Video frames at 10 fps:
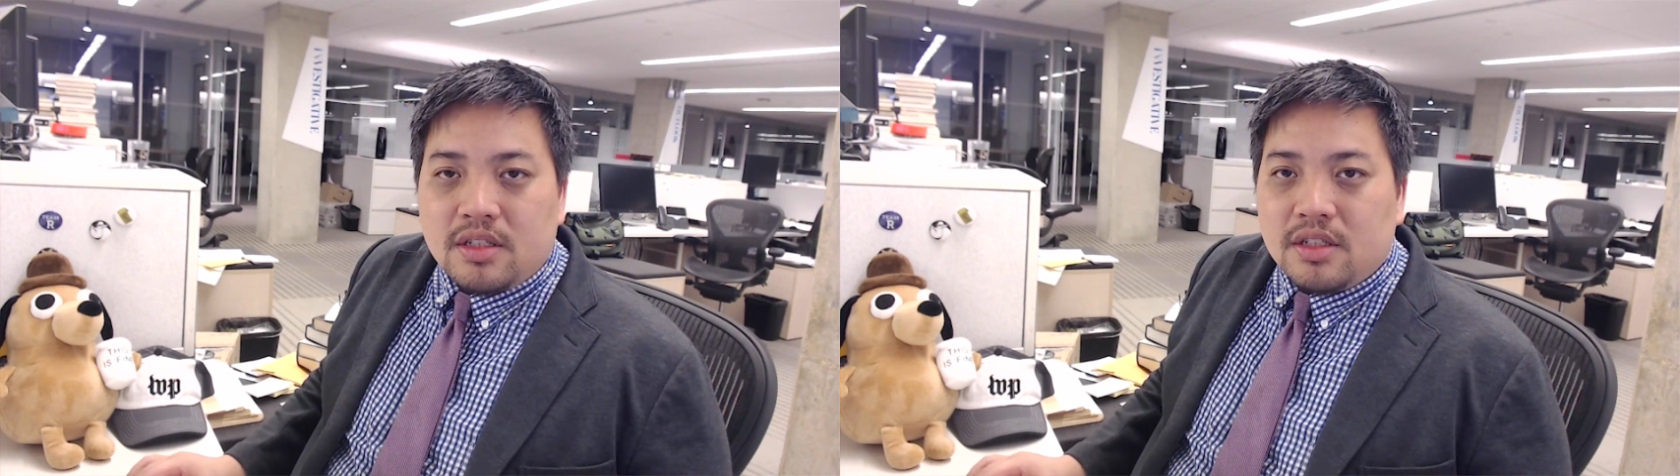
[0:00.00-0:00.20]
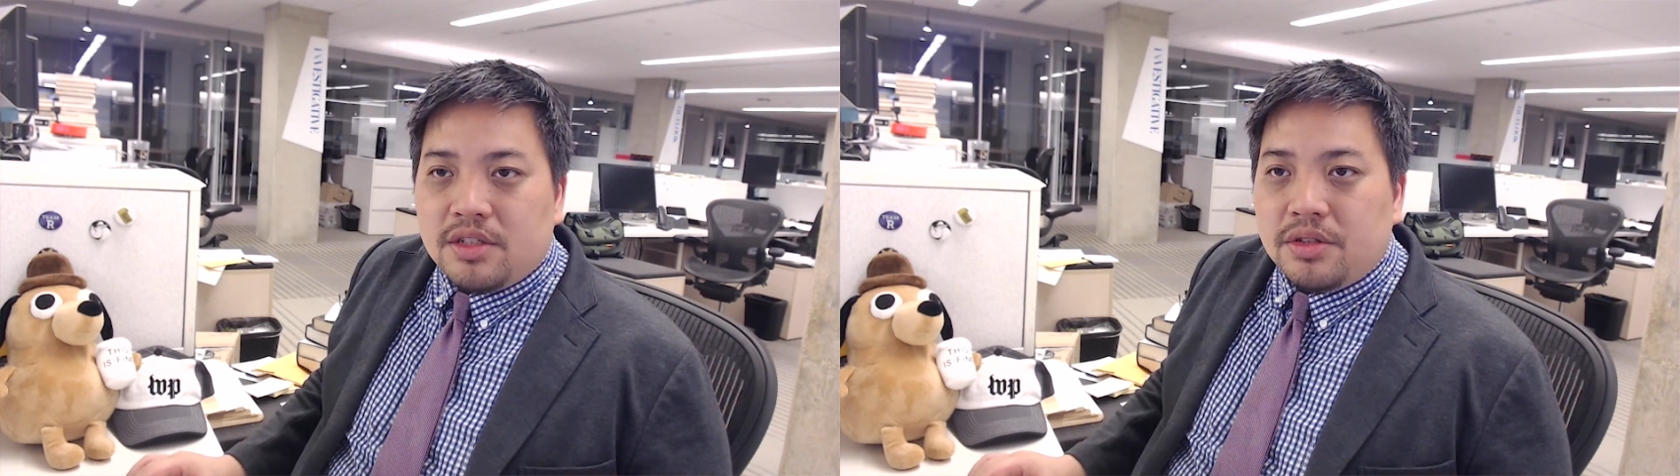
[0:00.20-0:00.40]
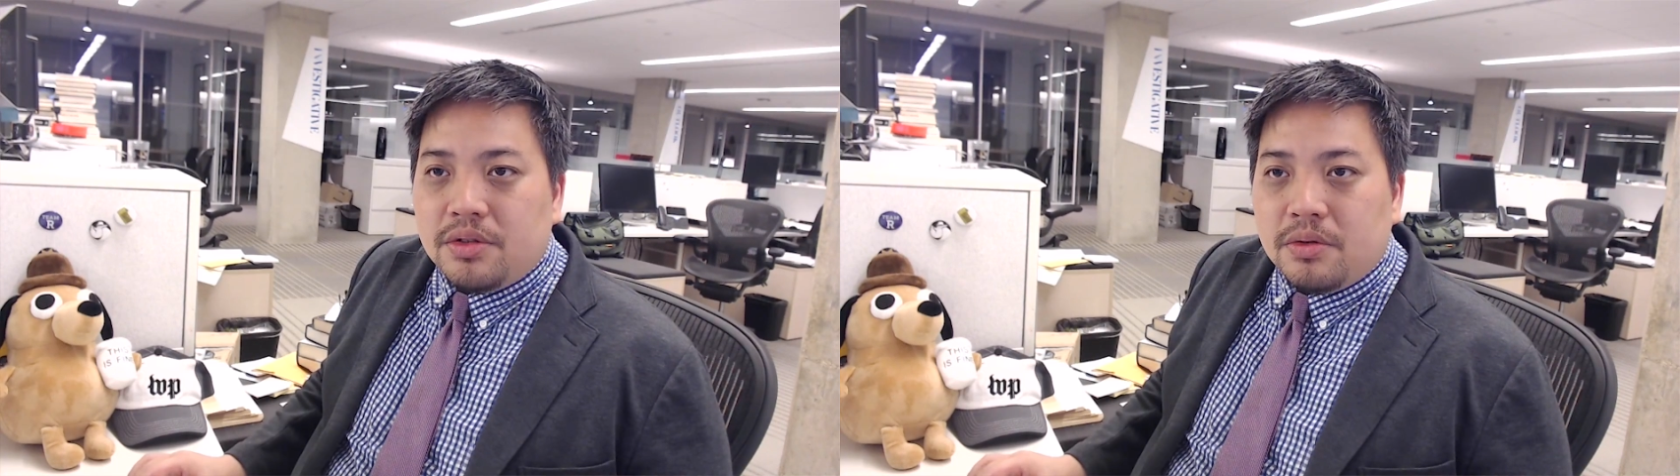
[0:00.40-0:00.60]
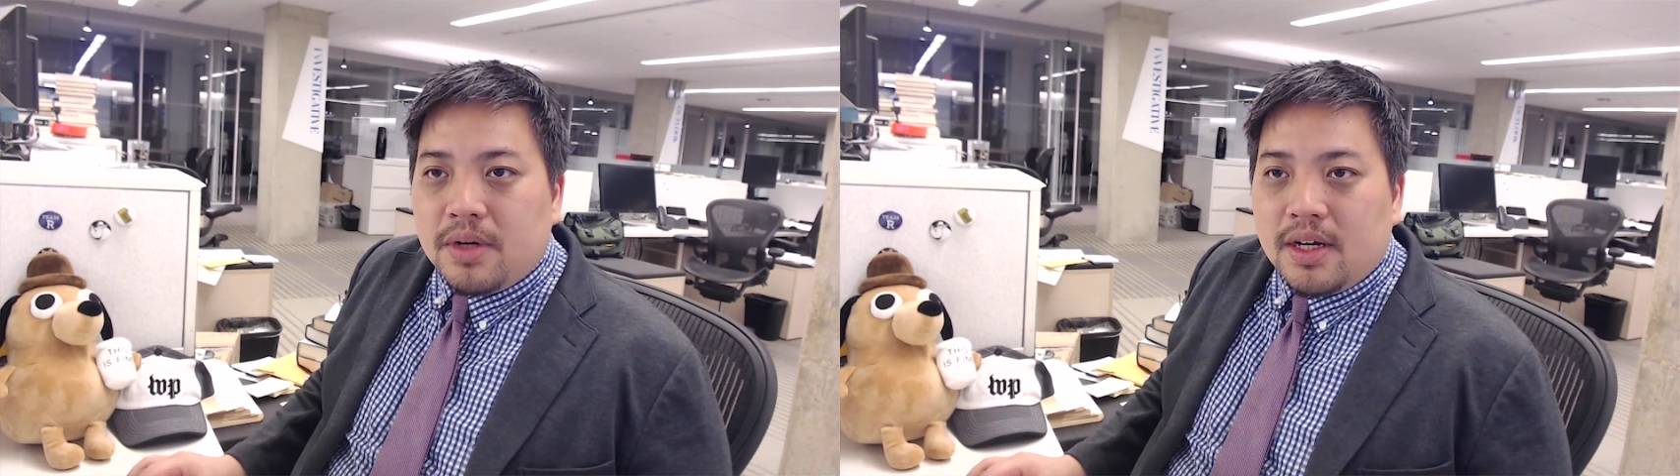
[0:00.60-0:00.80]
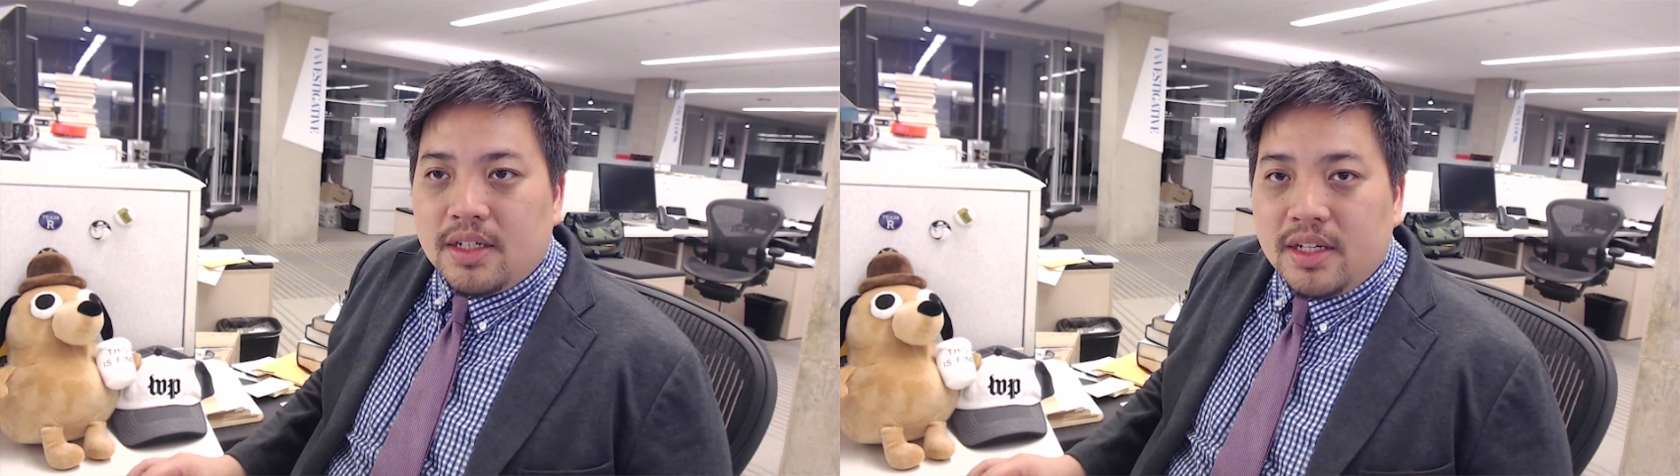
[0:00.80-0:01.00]

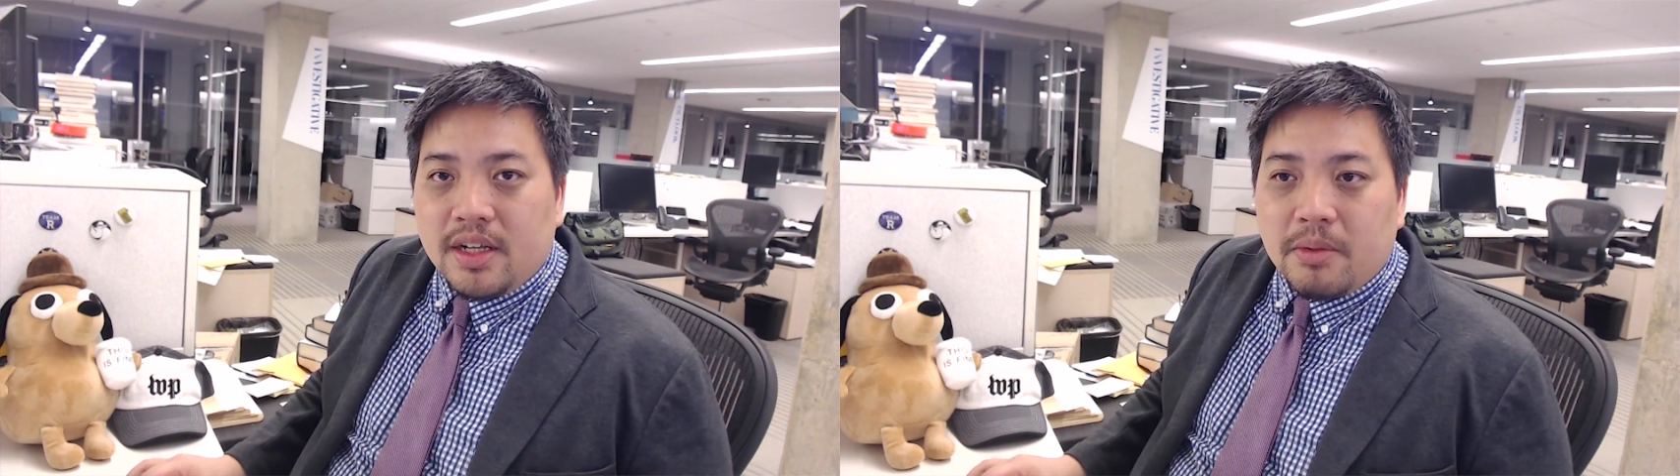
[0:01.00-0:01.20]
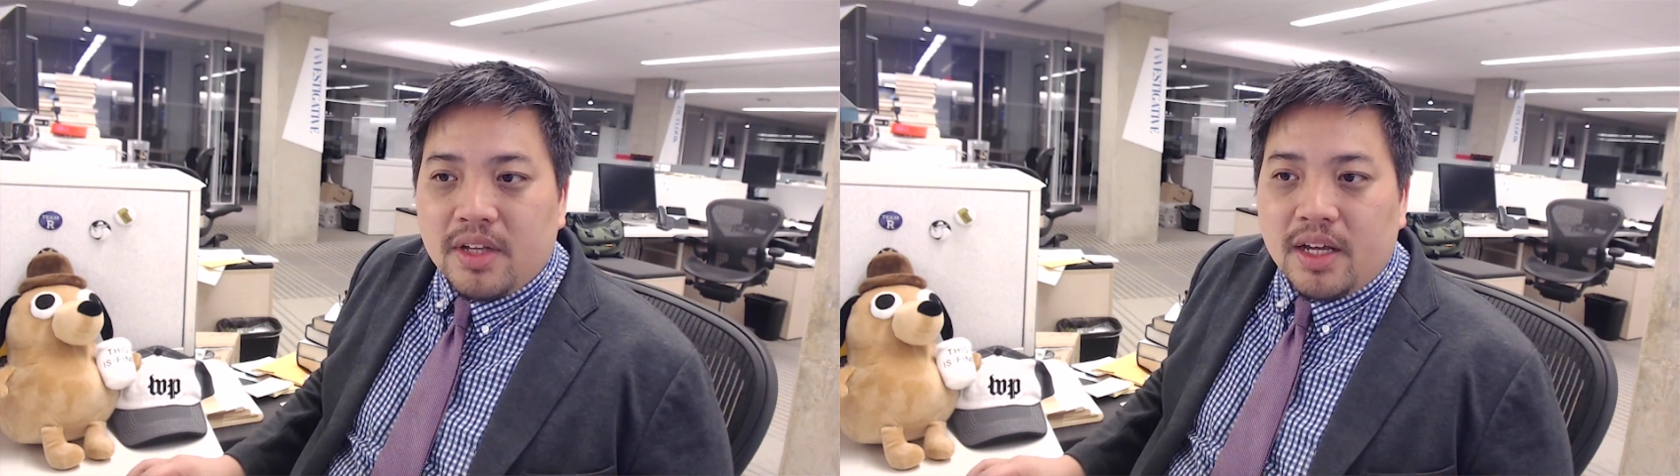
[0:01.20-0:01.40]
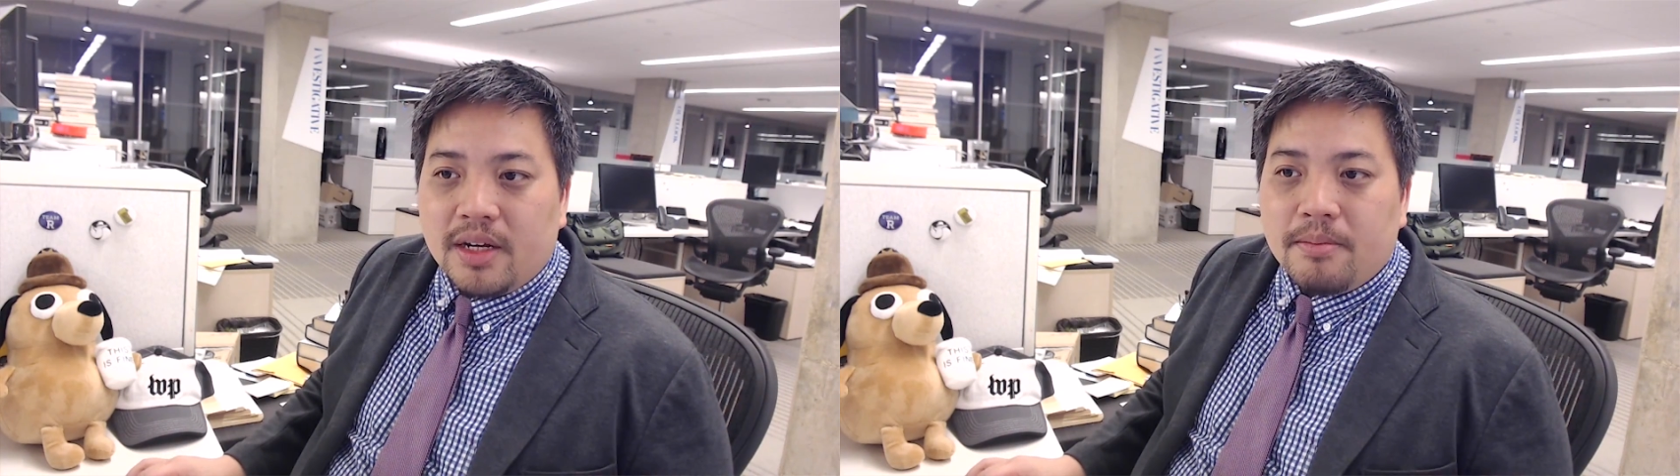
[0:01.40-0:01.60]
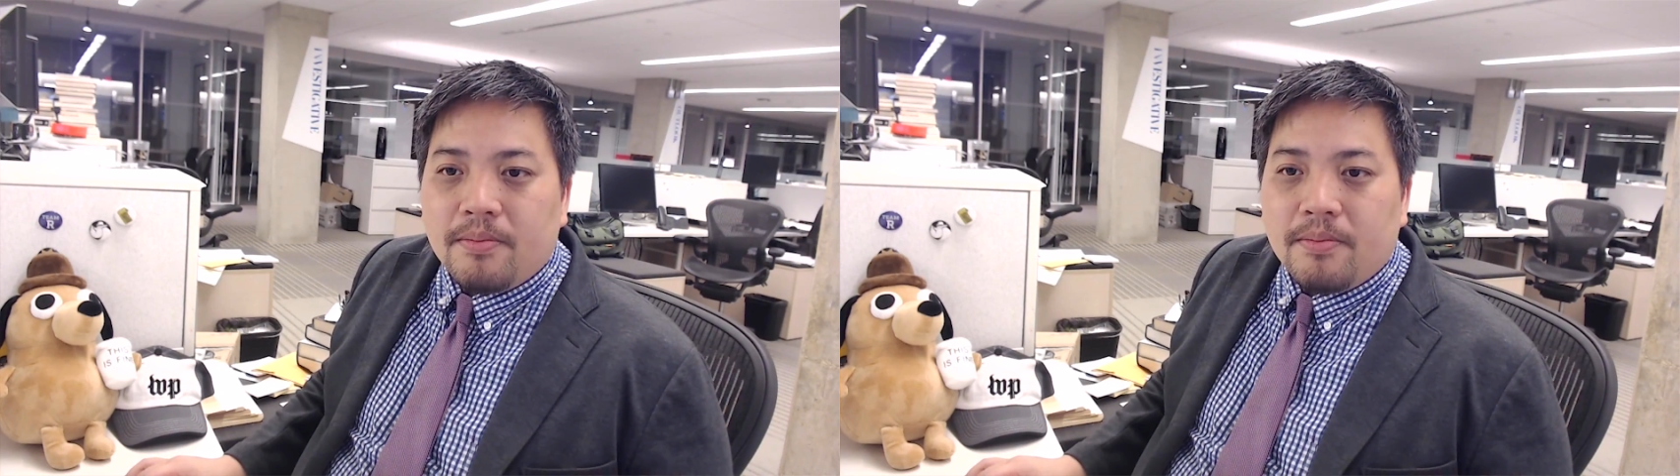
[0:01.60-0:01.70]
to dealing with data.